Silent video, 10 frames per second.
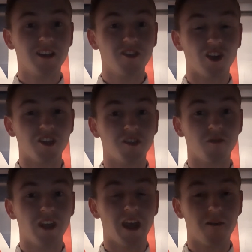chance
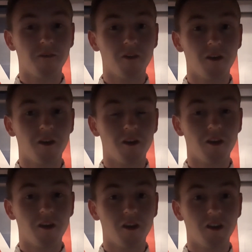of death.
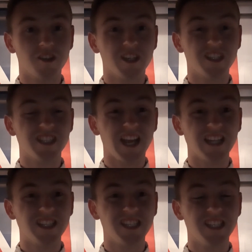So that's
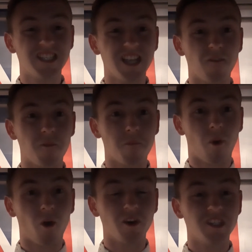
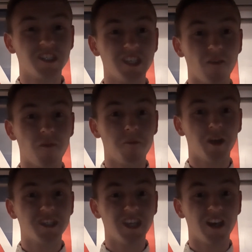
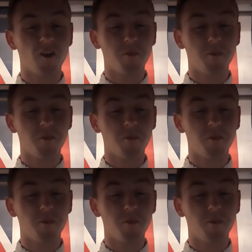97.7% of